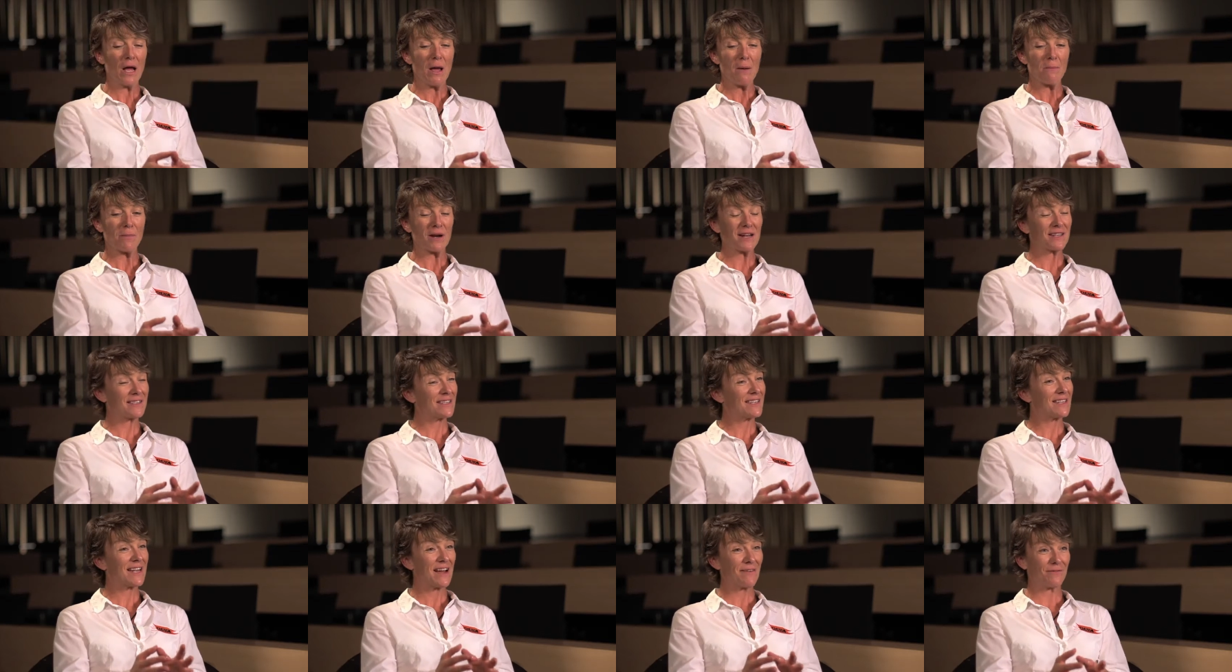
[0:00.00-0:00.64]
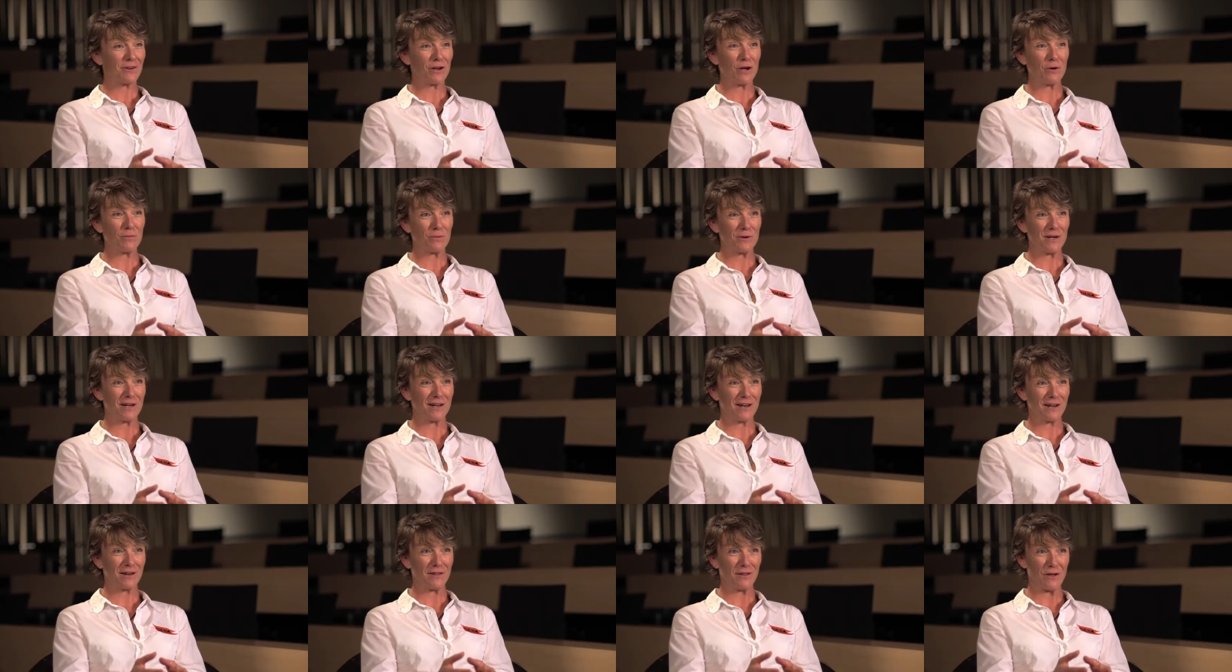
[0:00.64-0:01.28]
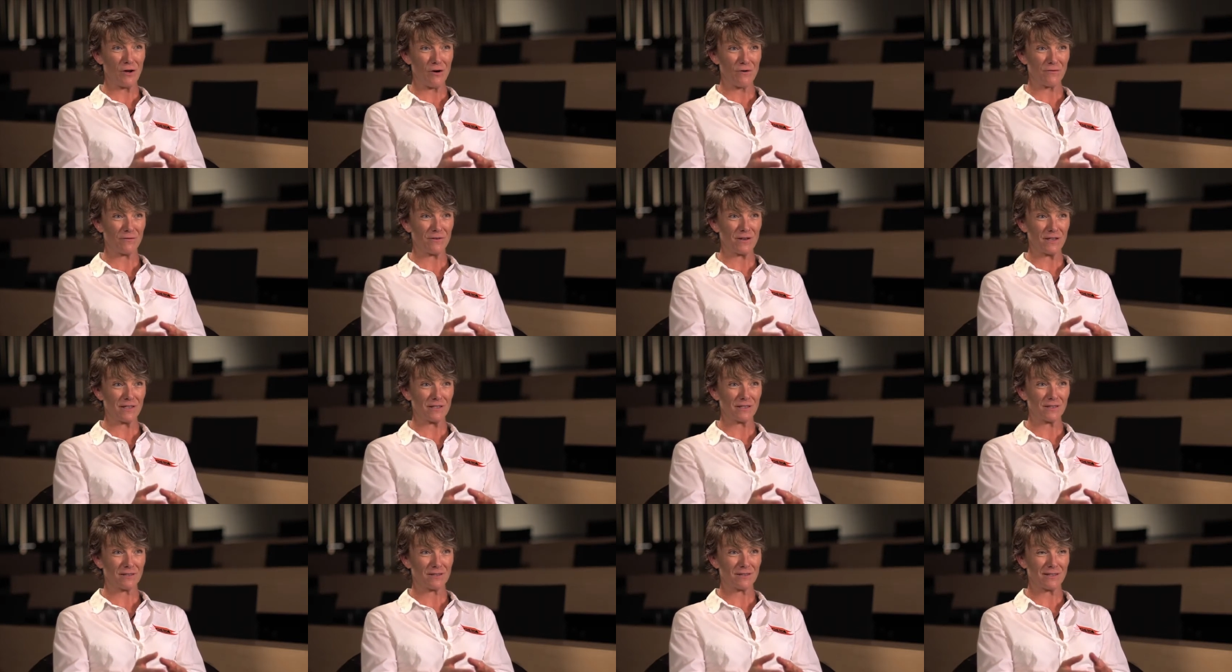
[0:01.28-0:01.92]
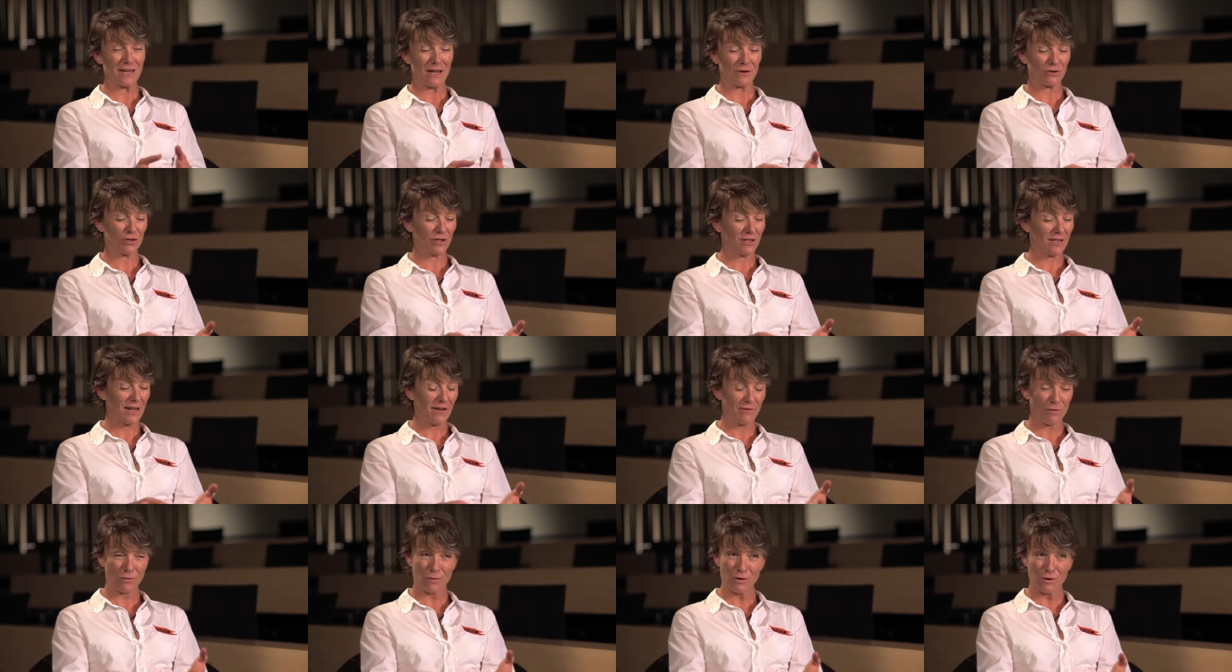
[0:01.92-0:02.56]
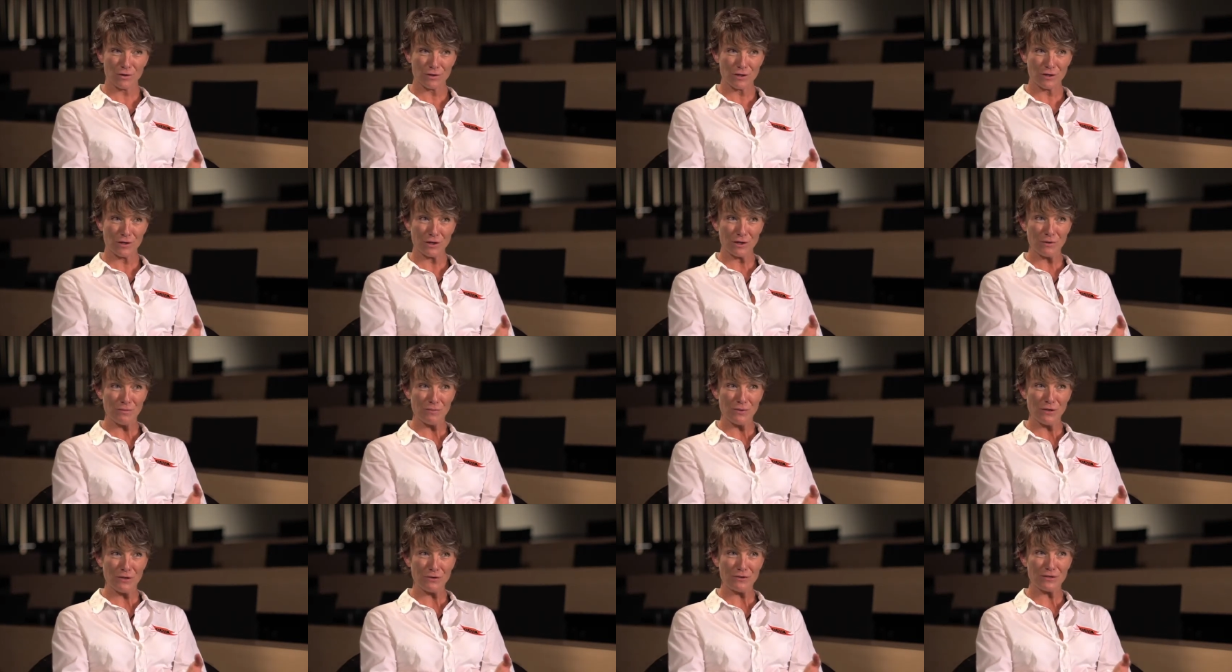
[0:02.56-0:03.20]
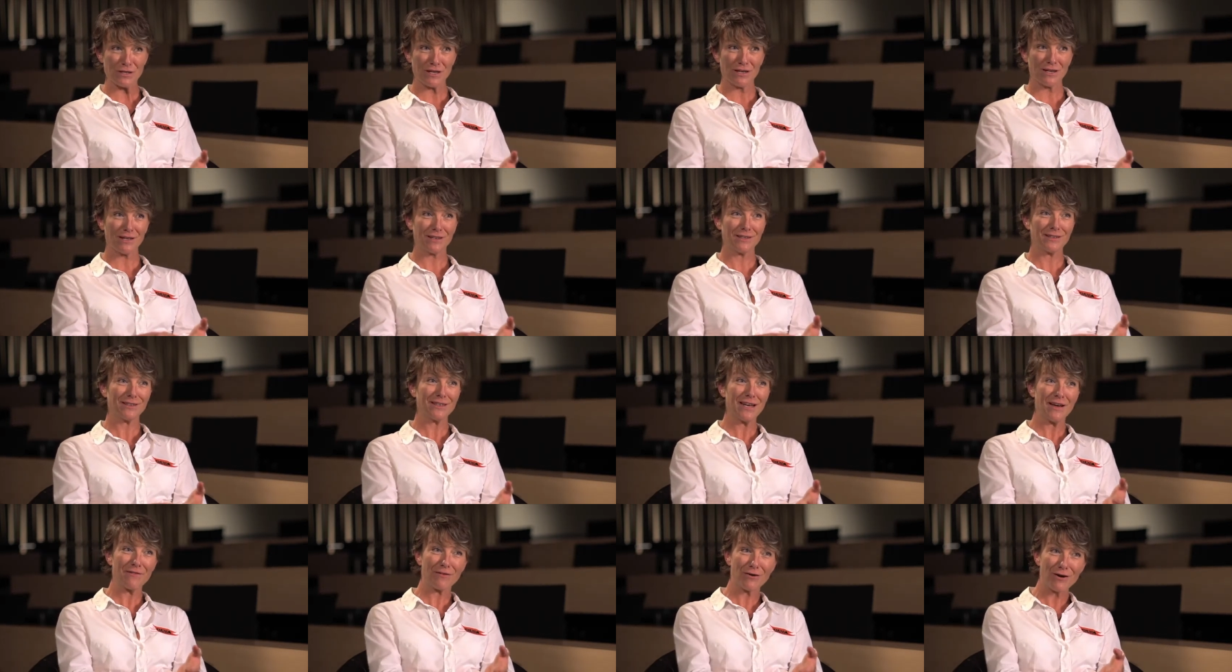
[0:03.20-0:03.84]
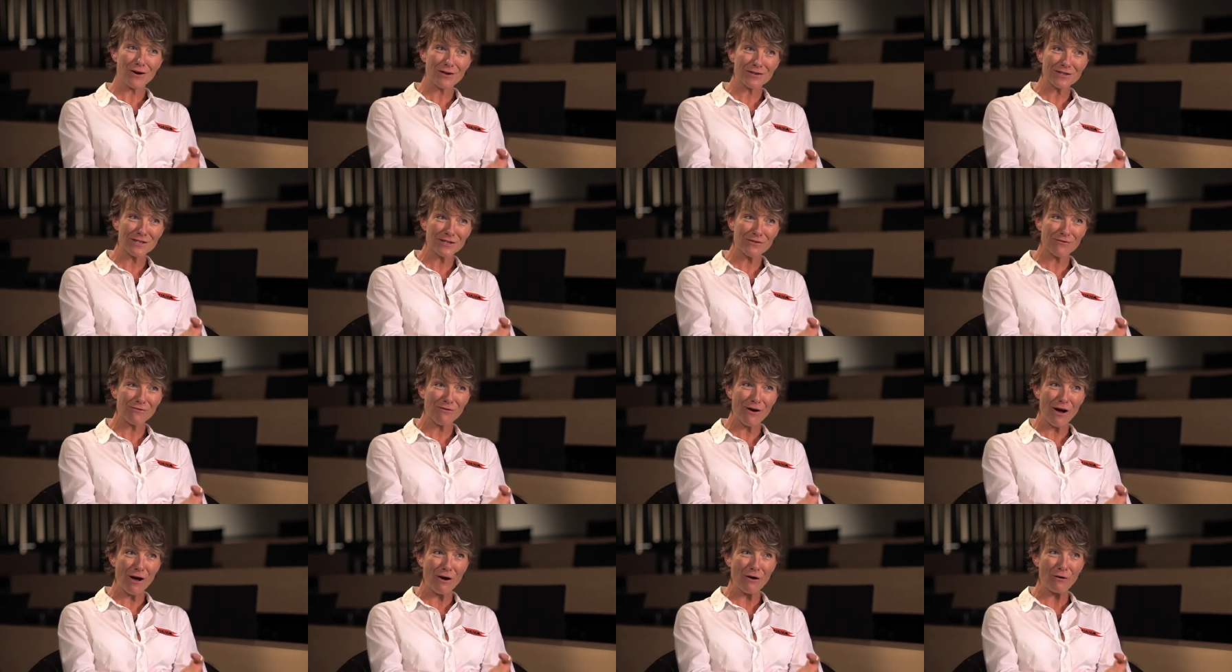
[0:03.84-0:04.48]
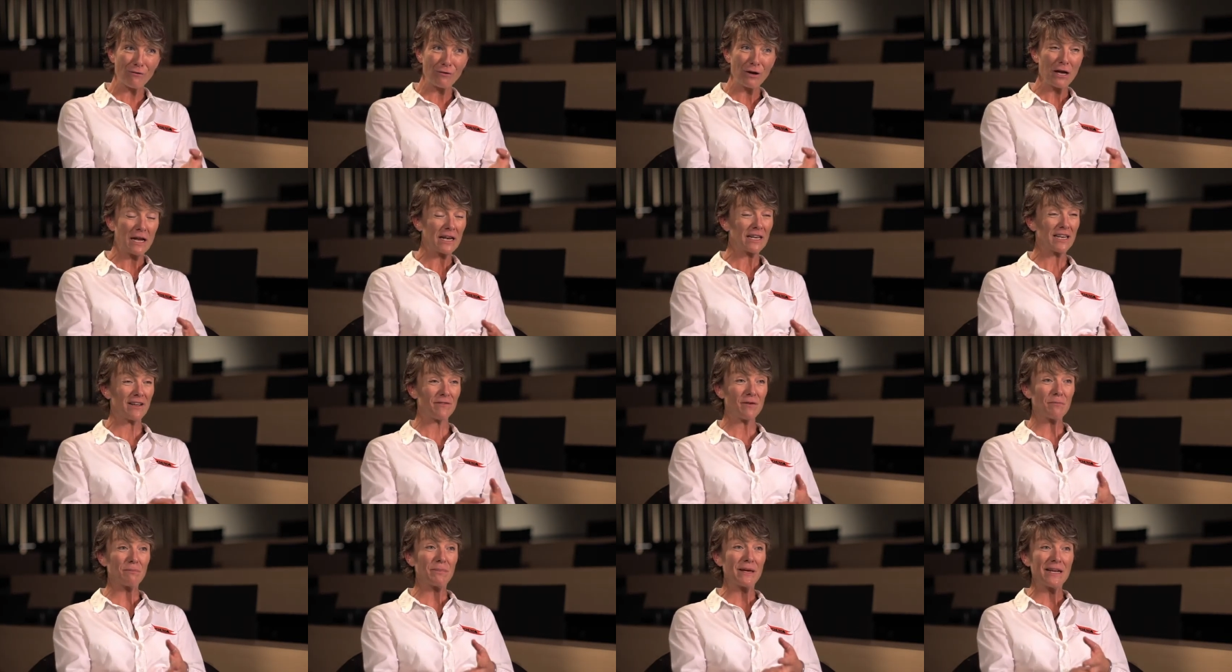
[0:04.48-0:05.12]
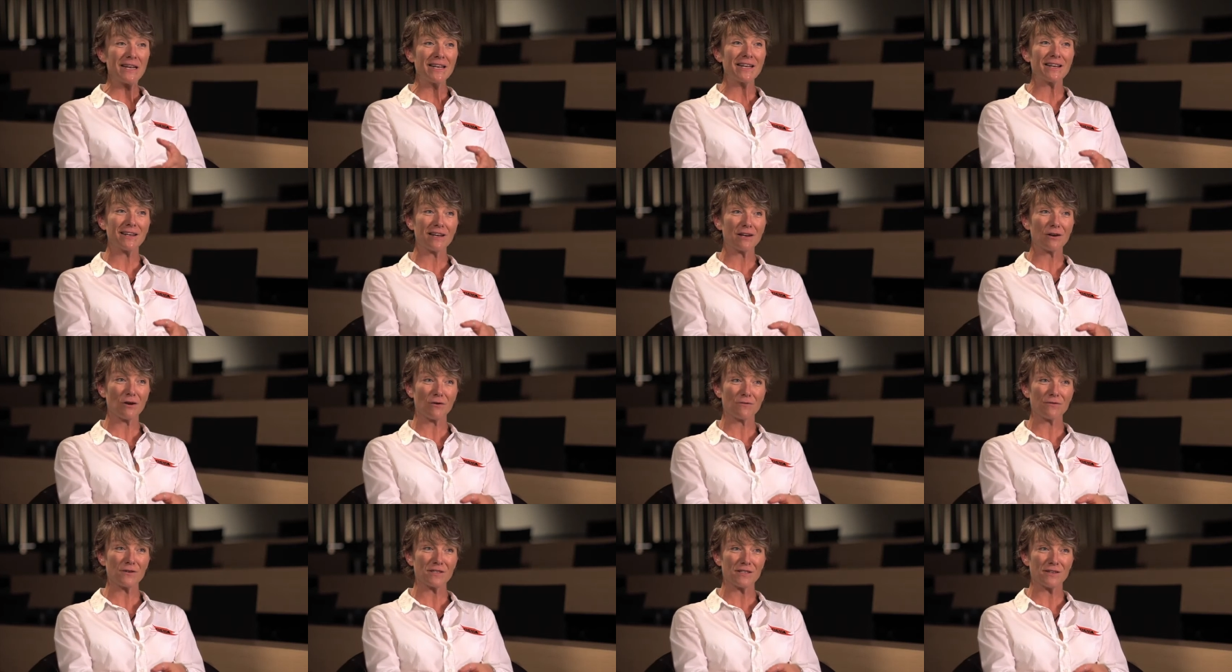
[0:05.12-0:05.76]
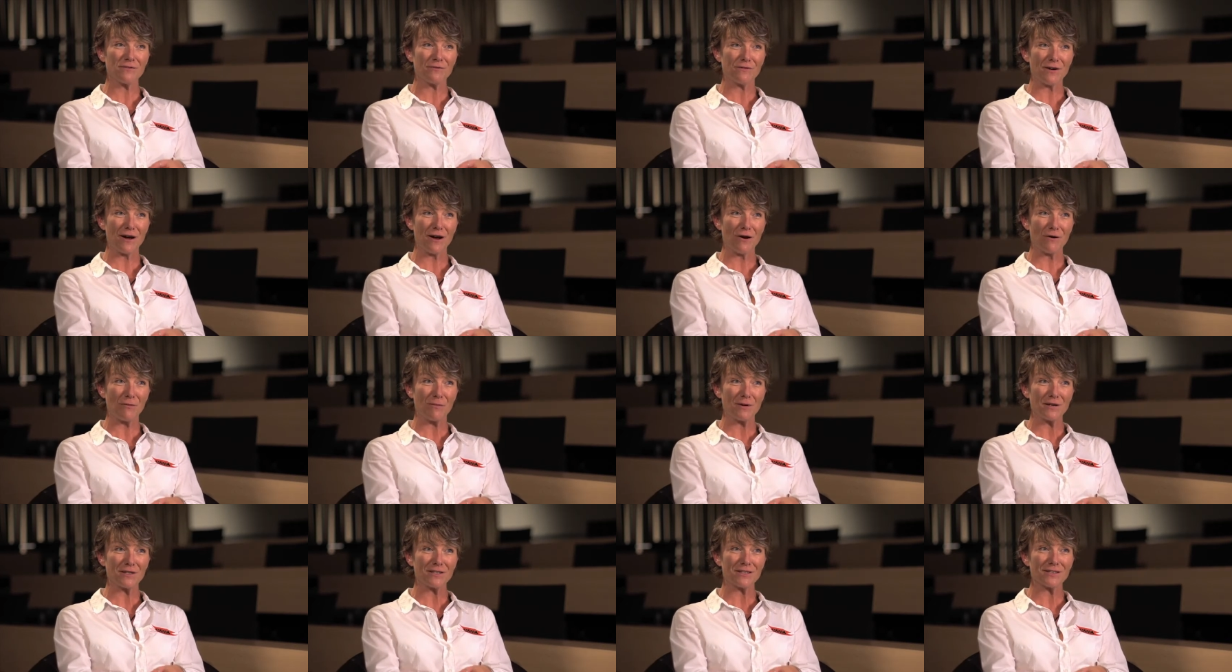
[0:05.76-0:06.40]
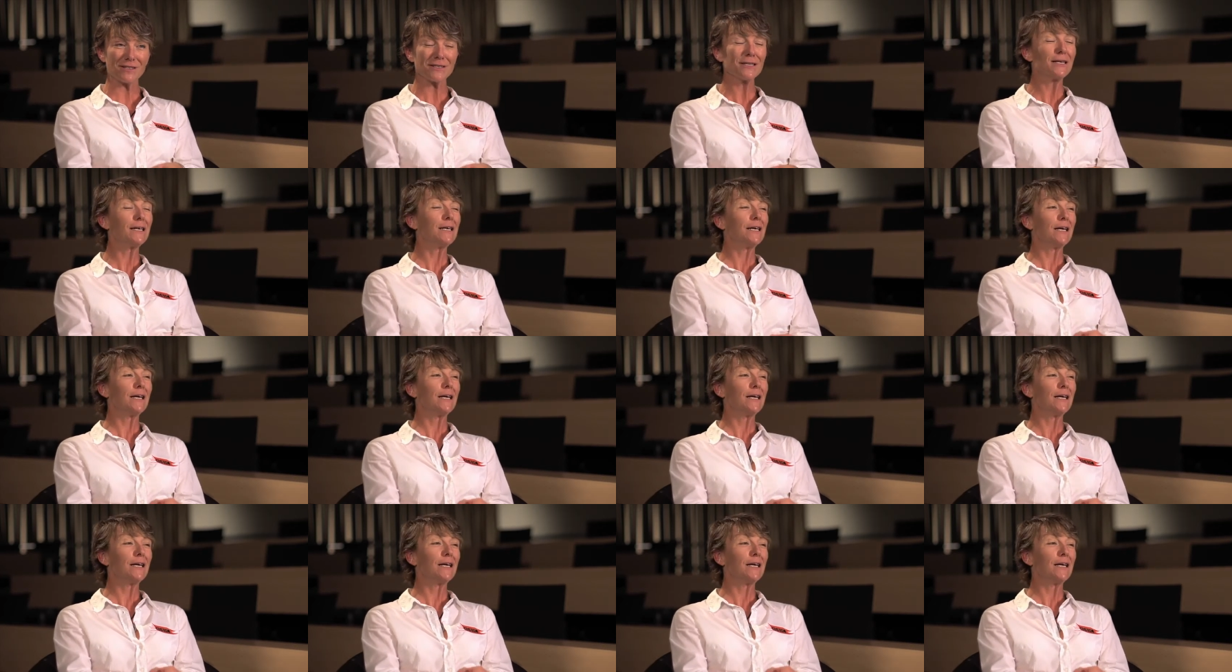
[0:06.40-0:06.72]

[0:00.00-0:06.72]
but I did have an opening at the office. Now, she'd never worked on a computer, never answered a phone, never been in an office environment.